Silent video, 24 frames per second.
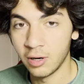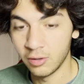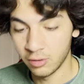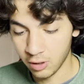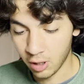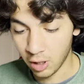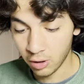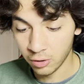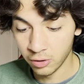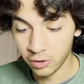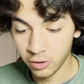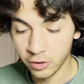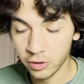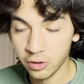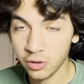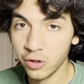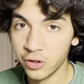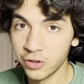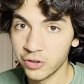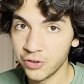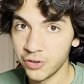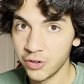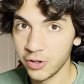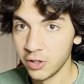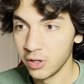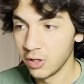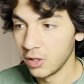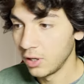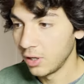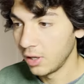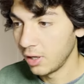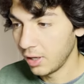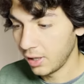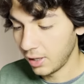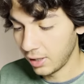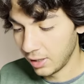how, how good it looks,
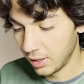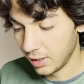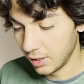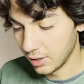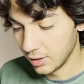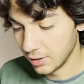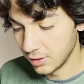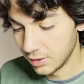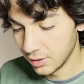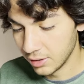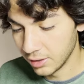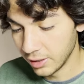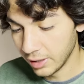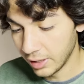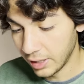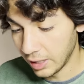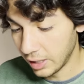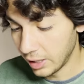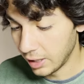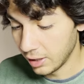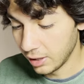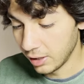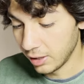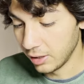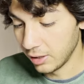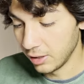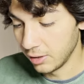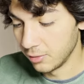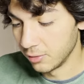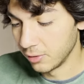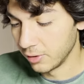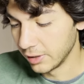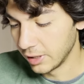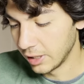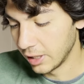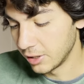and uh, it, it,
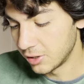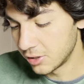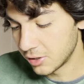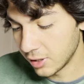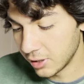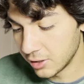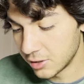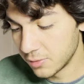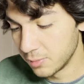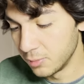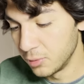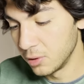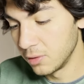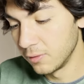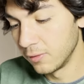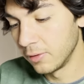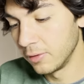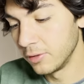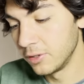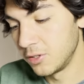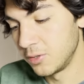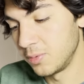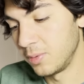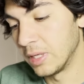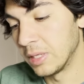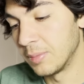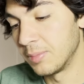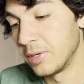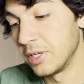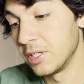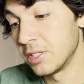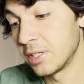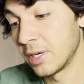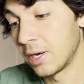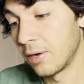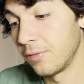really it's it's a beautiful display
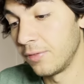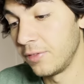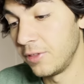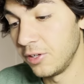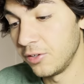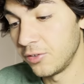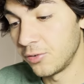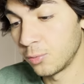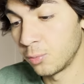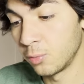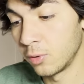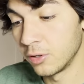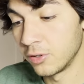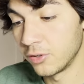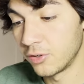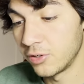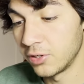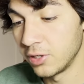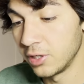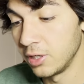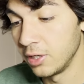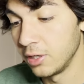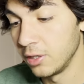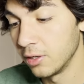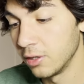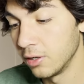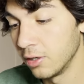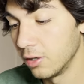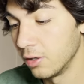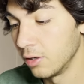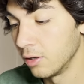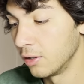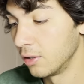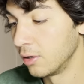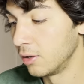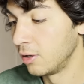piece. Now this one see
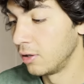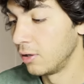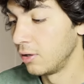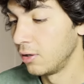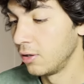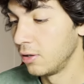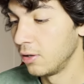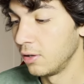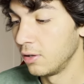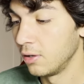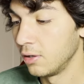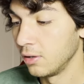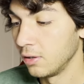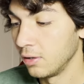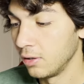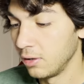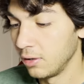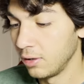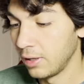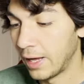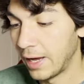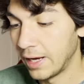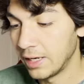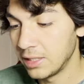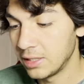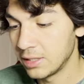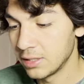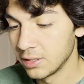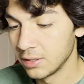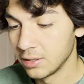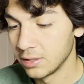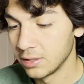uh, light